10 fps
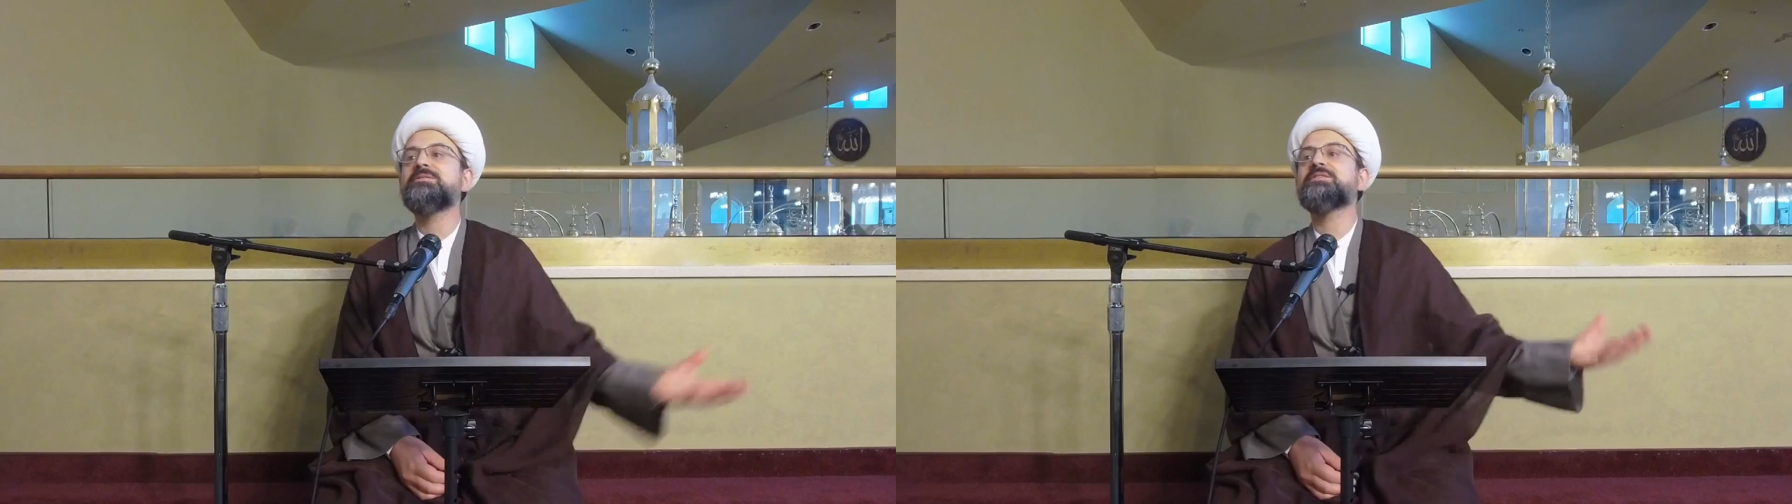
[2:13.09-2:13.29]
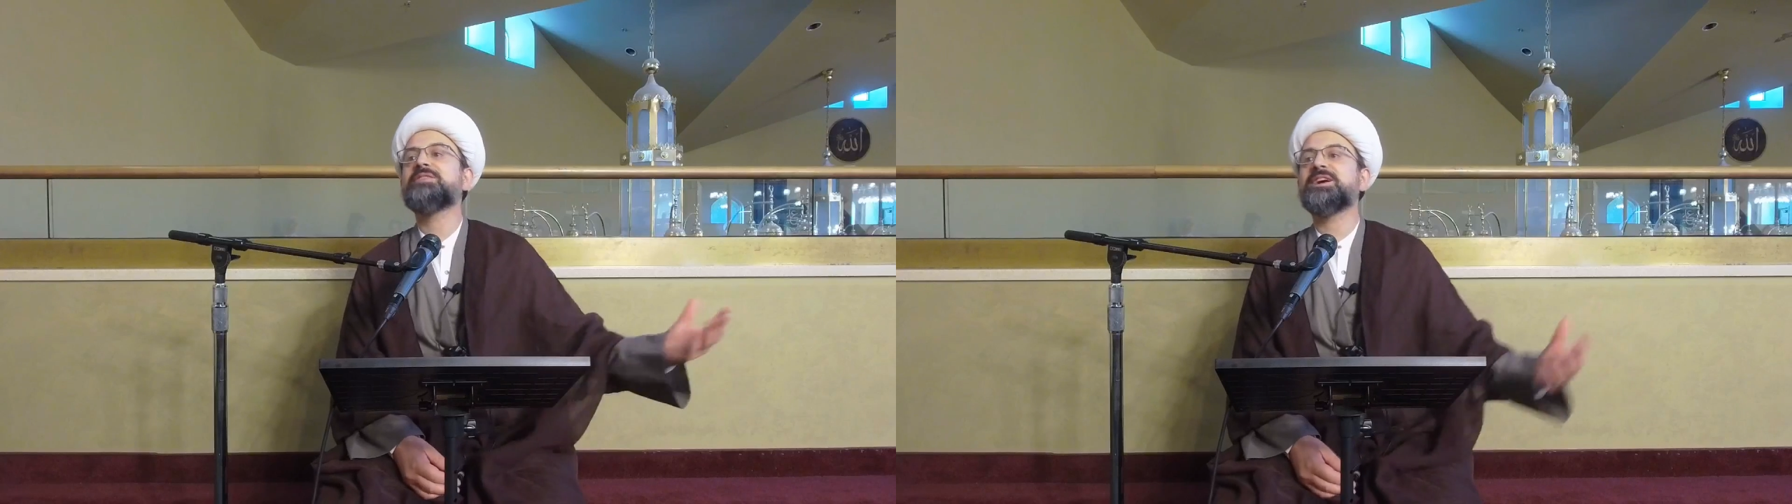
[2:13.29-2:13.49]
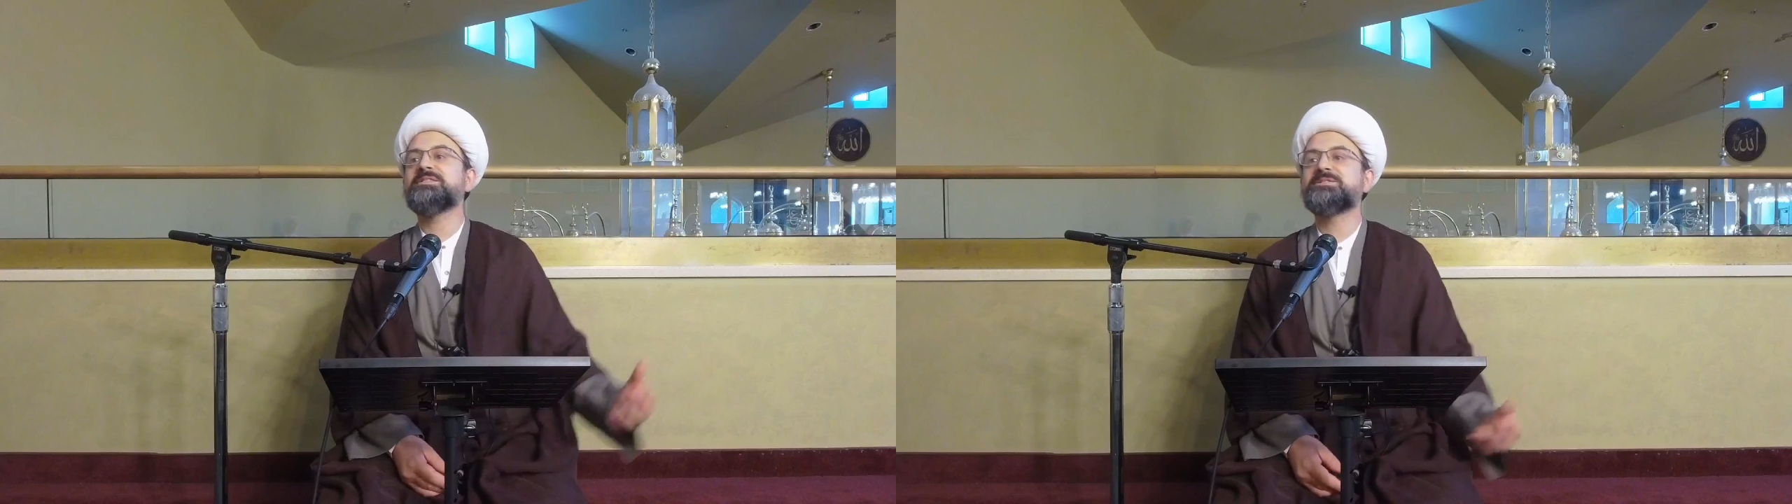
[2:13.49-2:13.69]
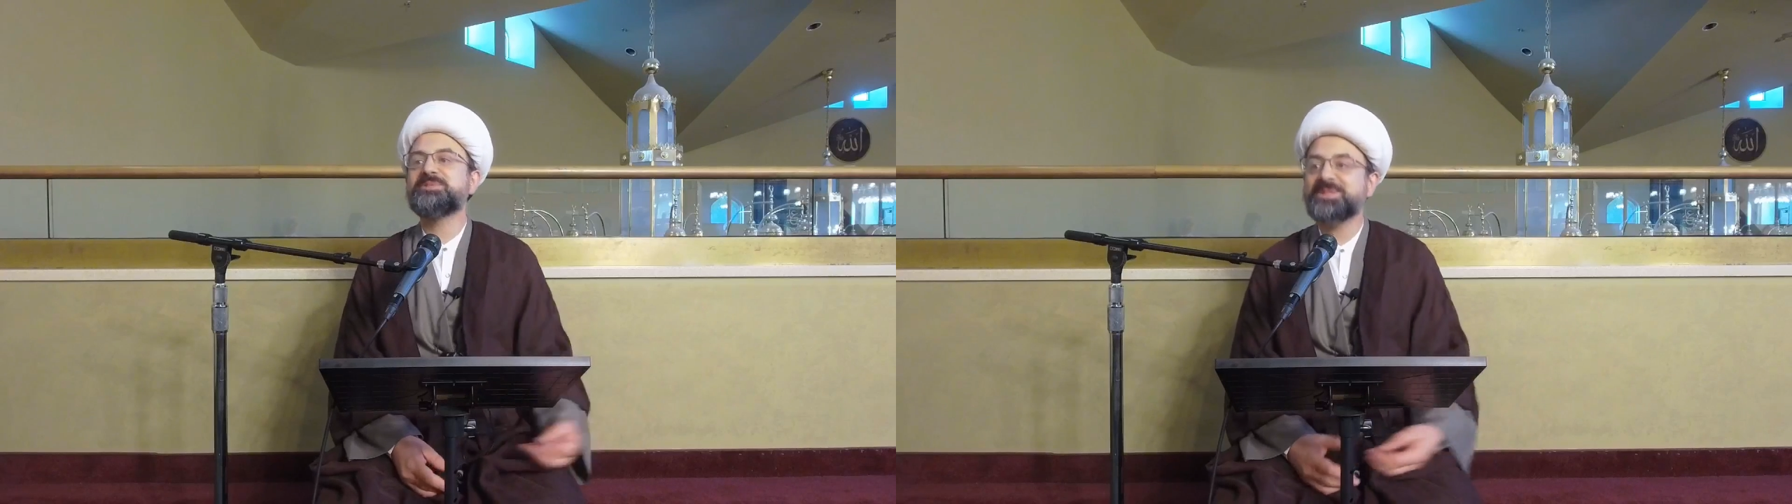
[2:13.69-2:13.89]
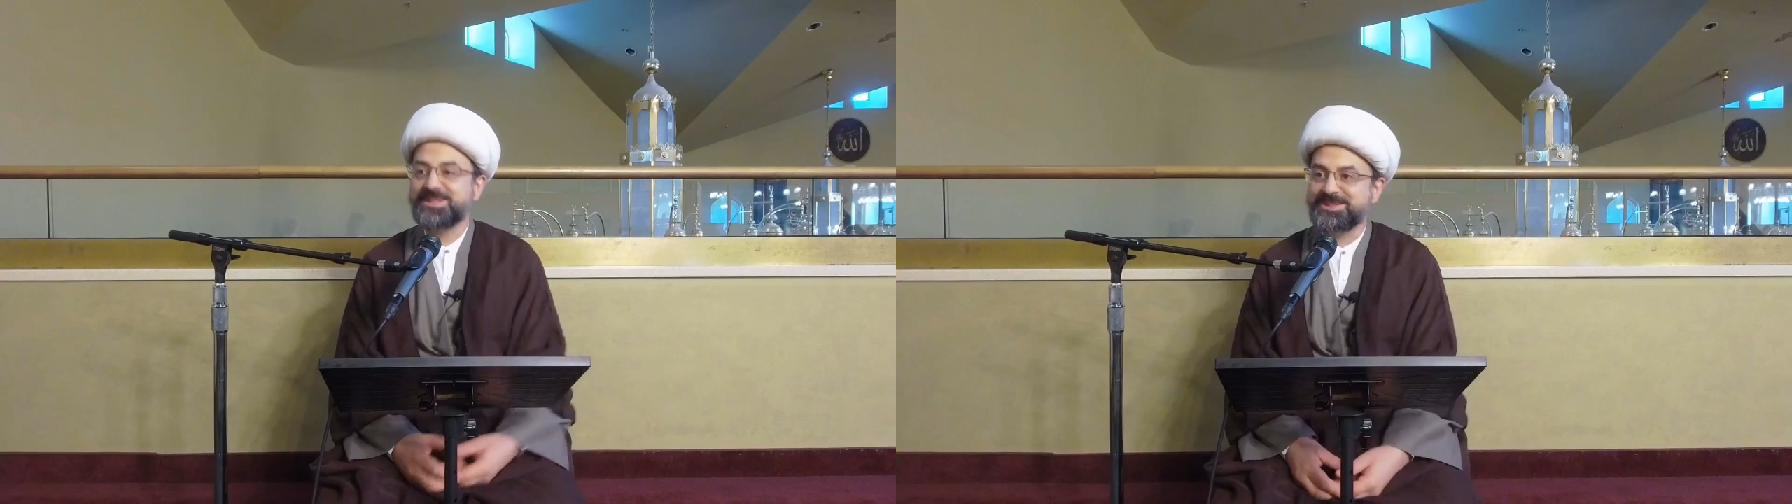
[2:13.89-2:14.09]
me five.
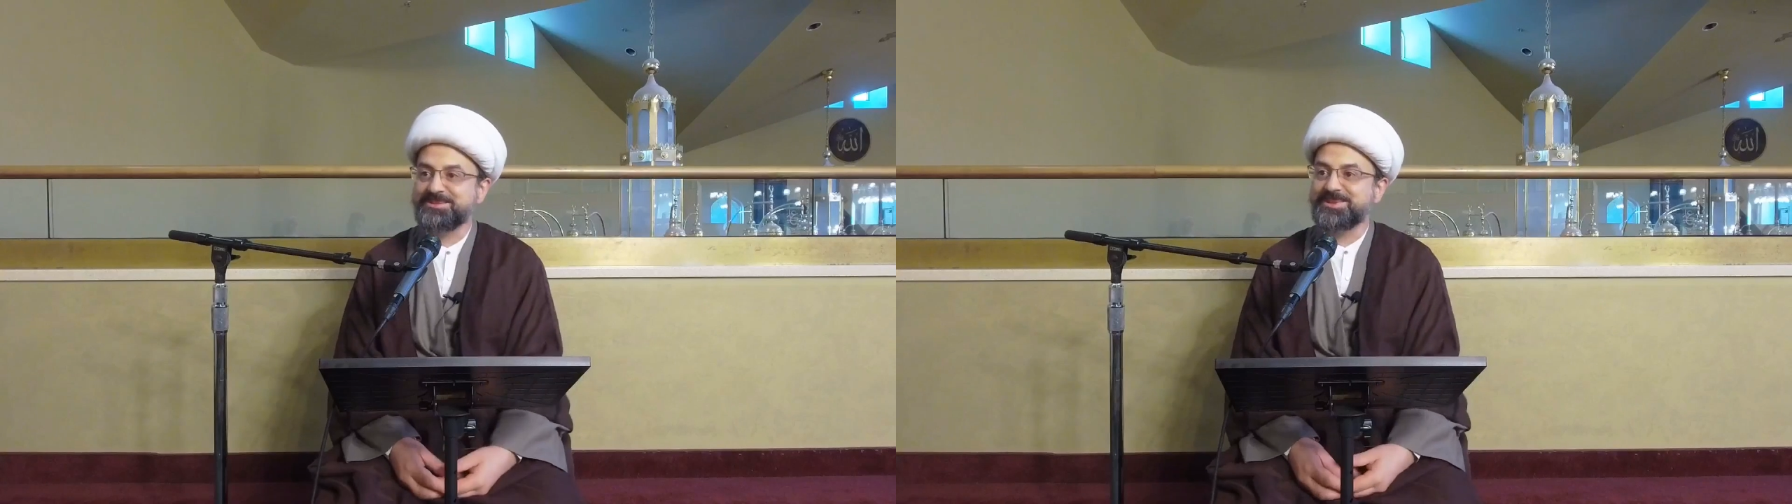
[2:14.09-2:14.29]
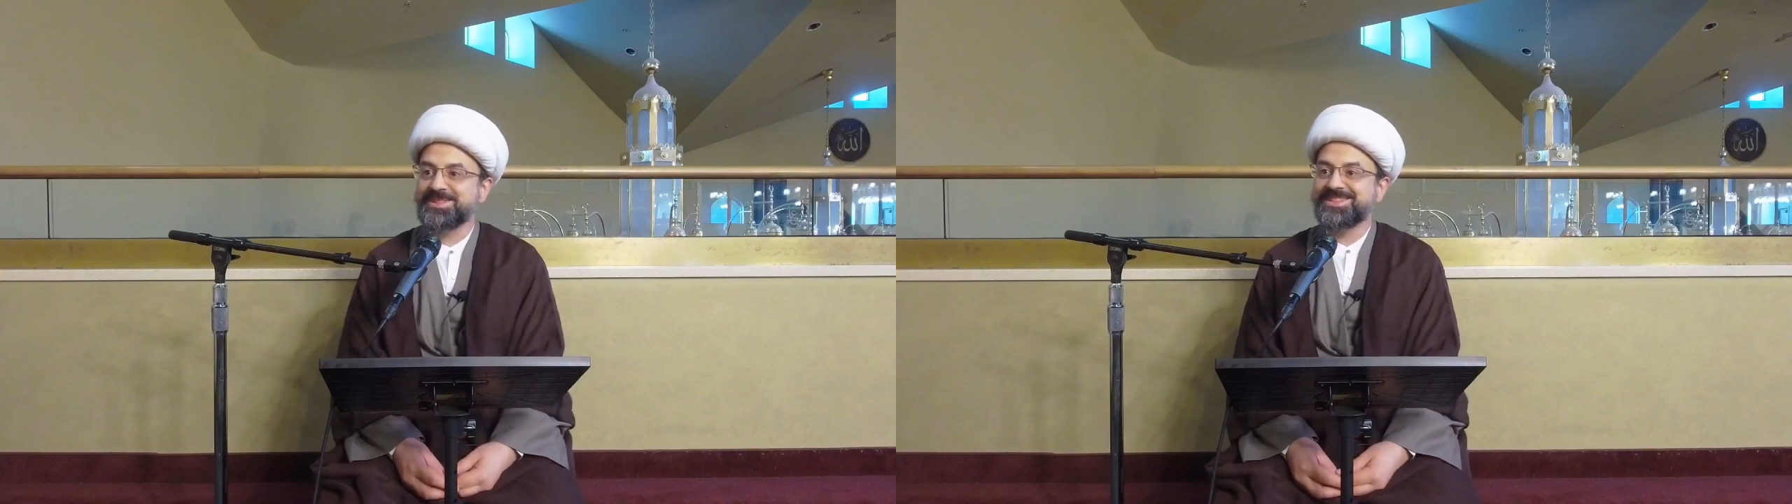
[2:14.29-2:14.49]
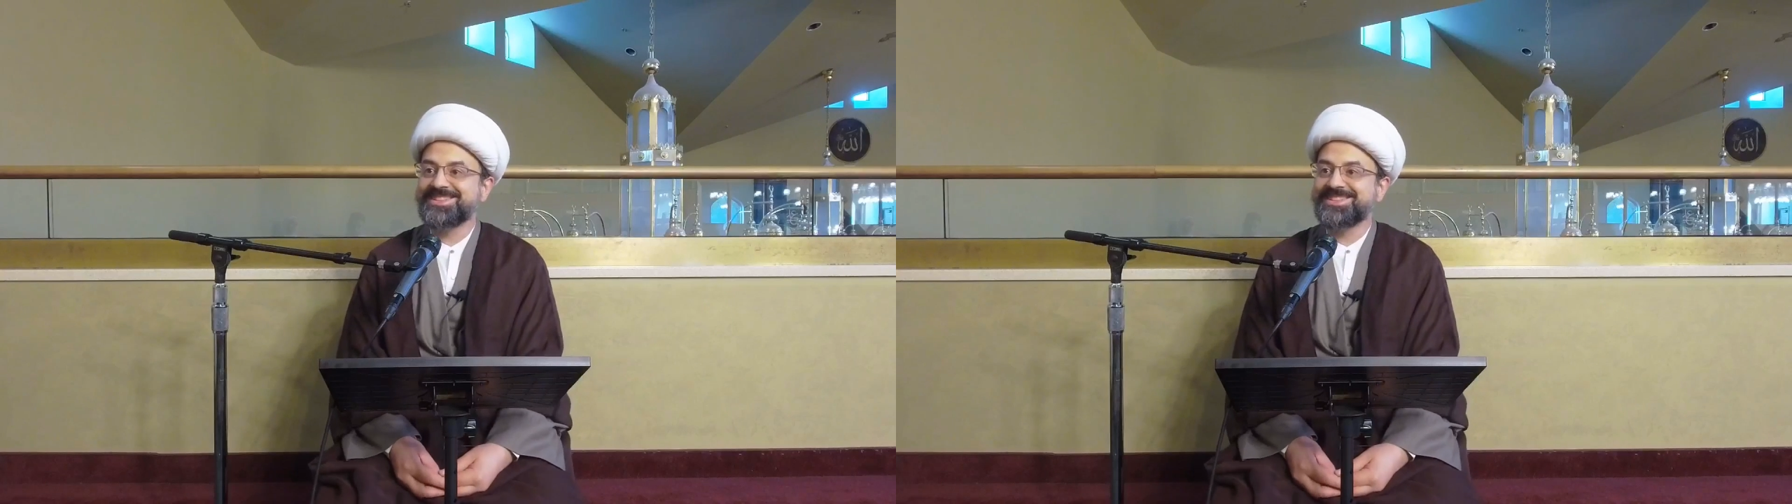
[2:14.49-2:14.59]
What does it mean?